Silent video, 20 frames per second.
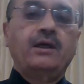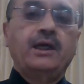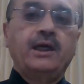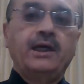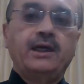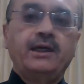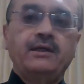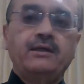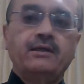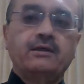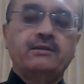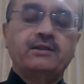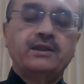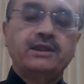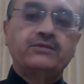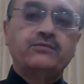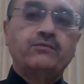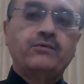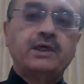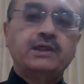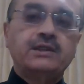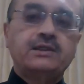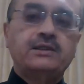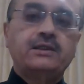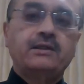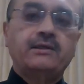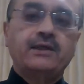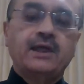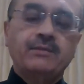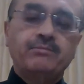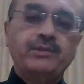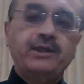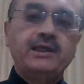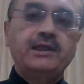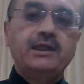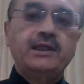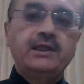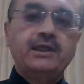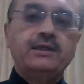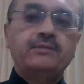And this was
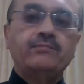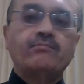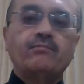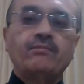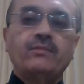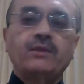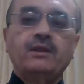rapidly,